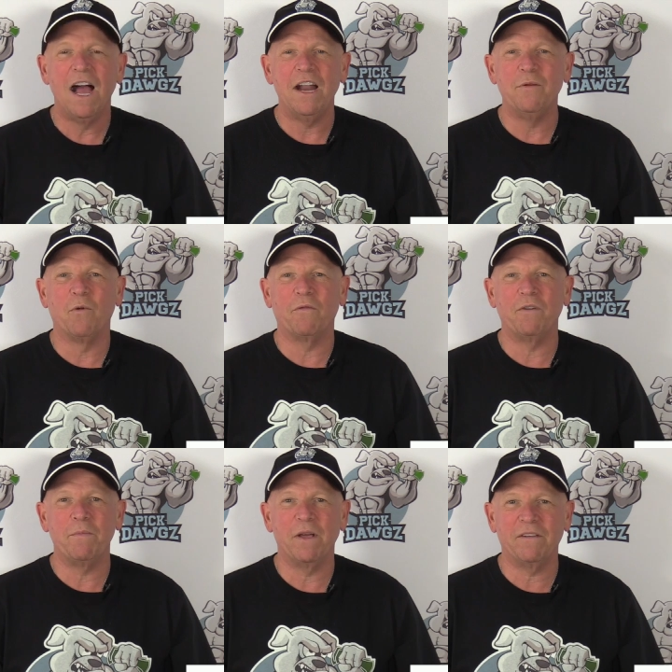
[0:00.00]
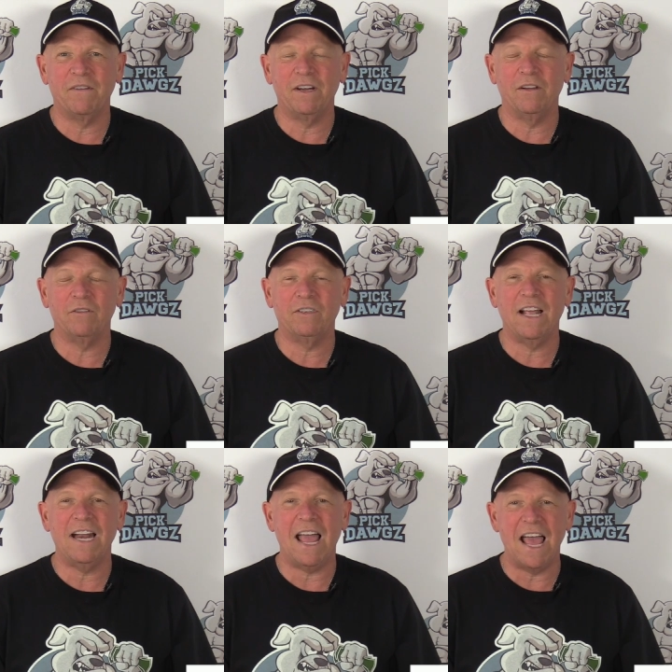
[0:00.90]
I do more free pick videos
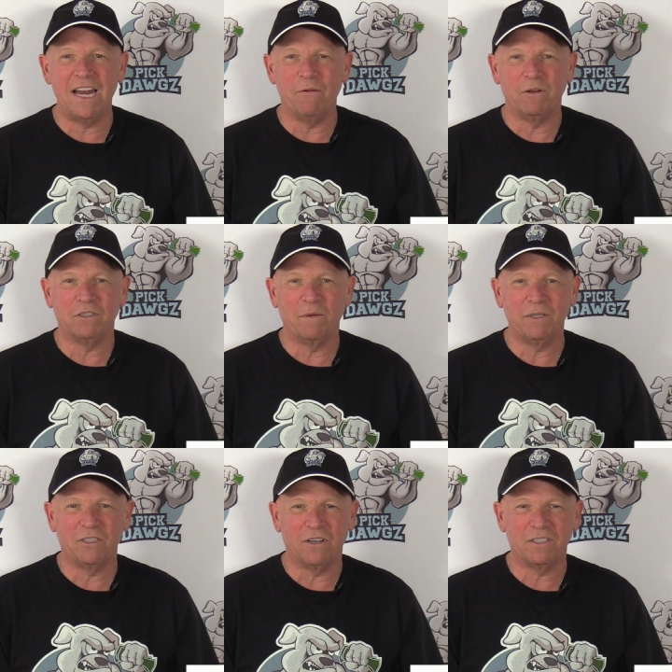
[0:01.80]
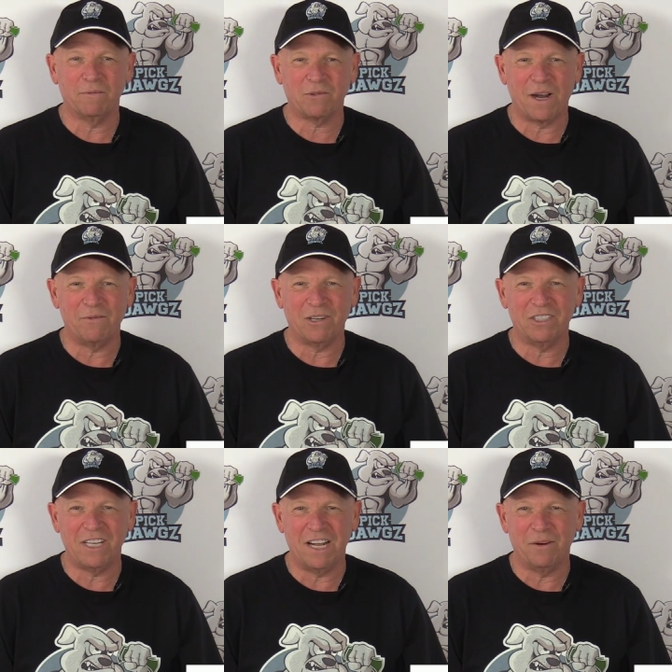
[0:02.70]
than anyone, so be sure to subscribe to
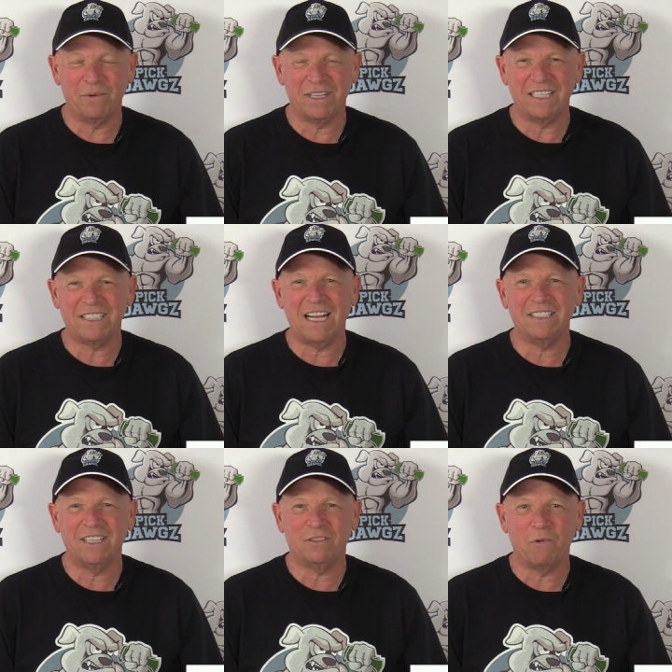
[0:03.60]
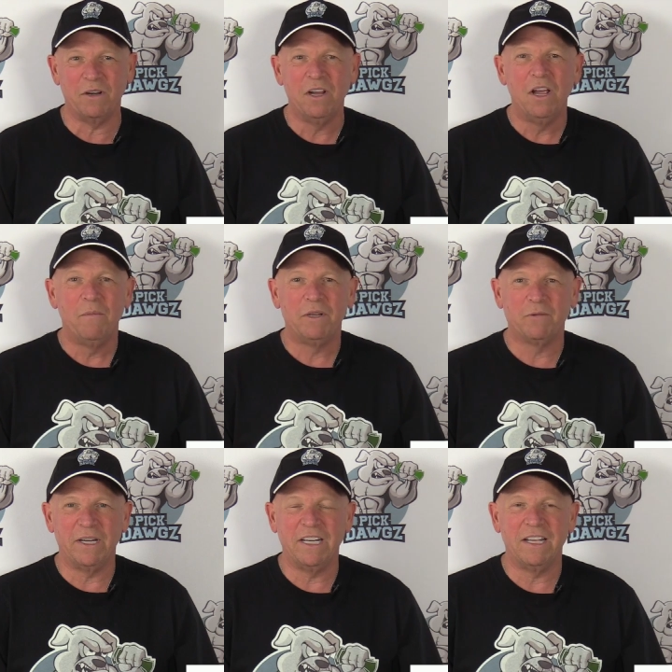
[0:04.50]
our channel. But let's get to this one
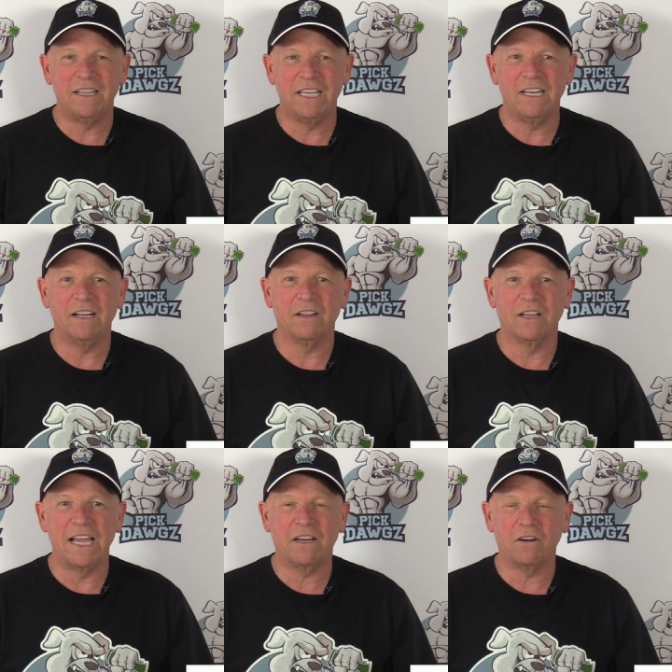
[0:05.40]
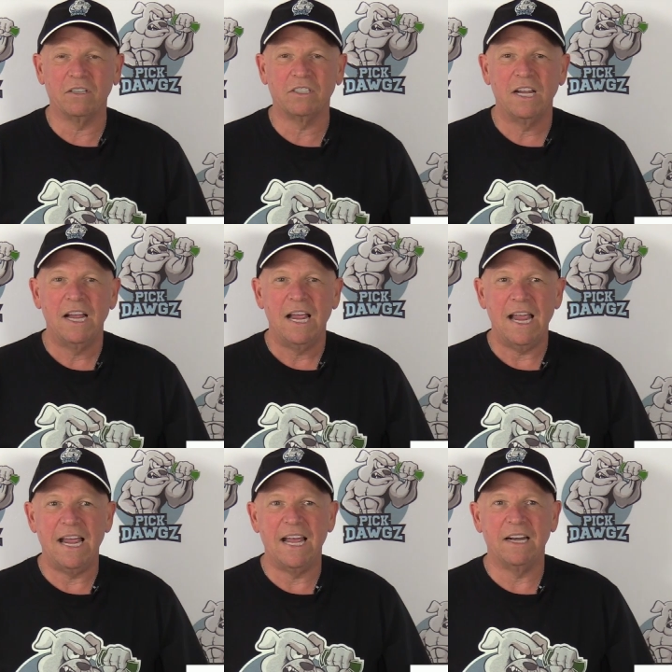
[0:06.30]
between the Lakers
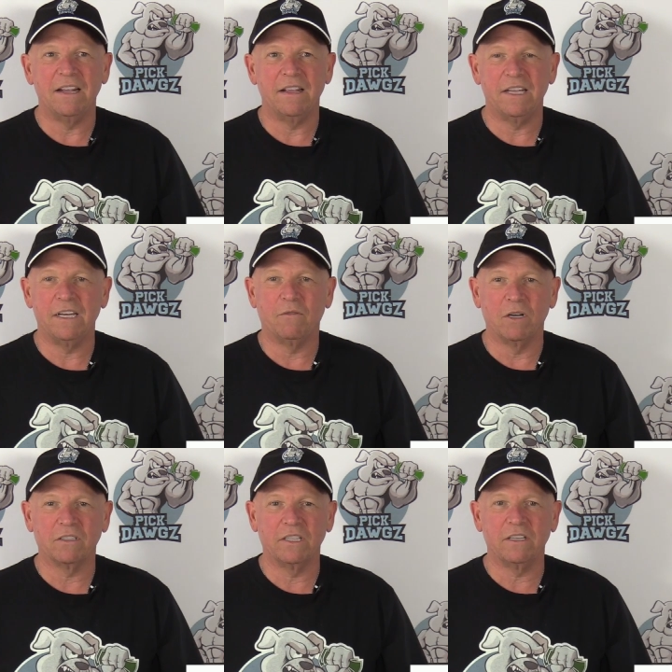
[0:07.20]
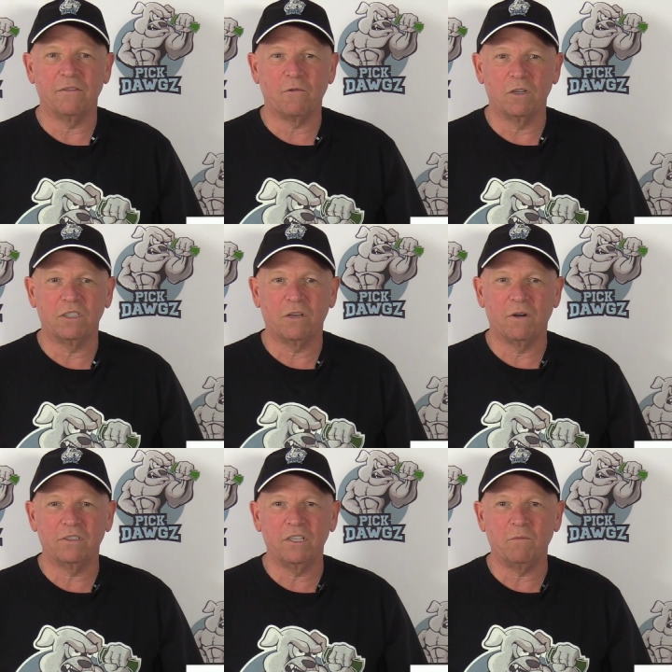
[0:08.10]
and the Grizzlies. And of course, the
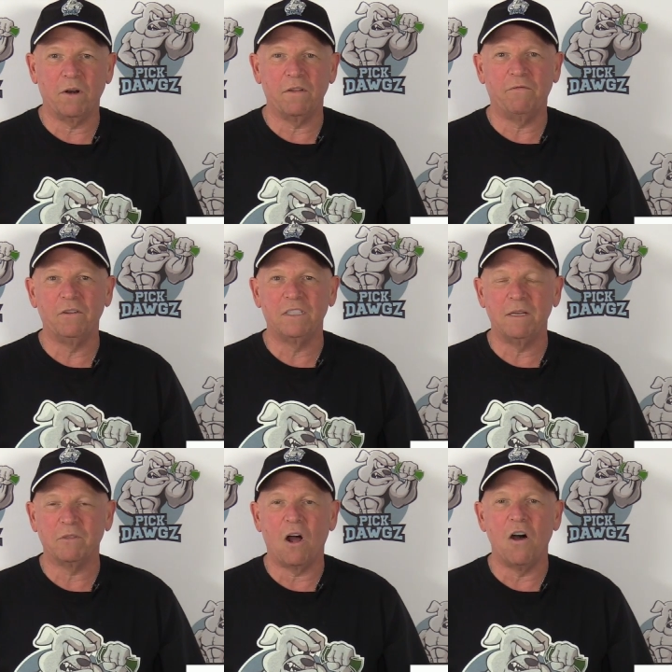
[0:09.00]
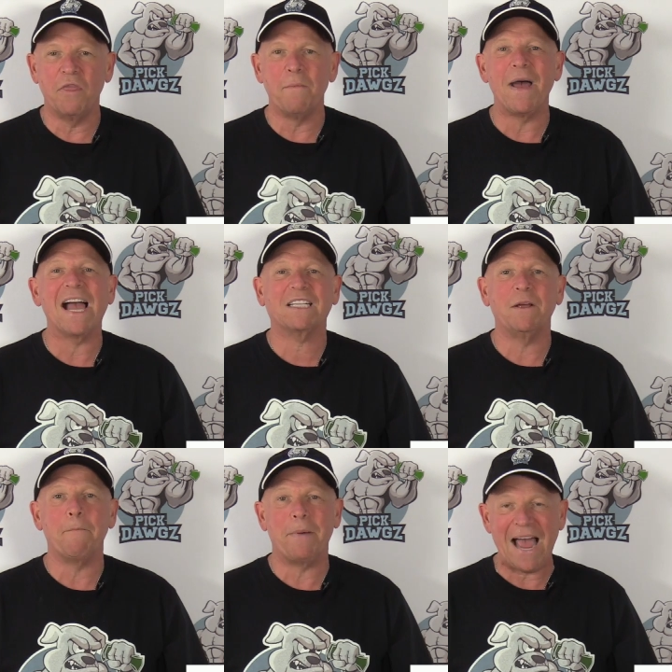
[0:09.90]
Grizzlies, one of the few teams on the
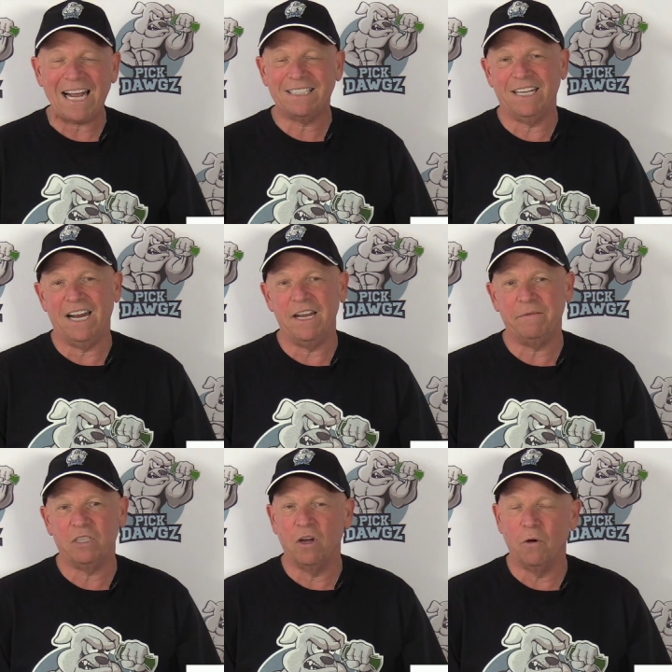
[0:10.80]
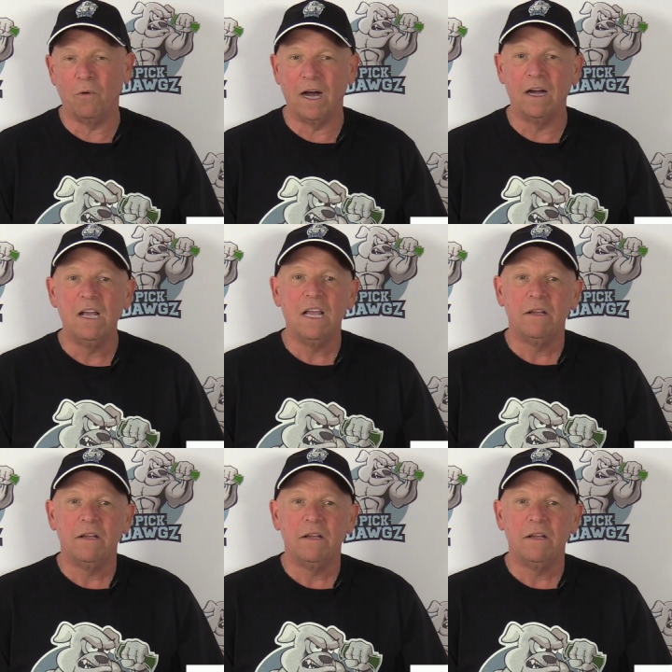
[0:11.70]
back-to-back tonight, so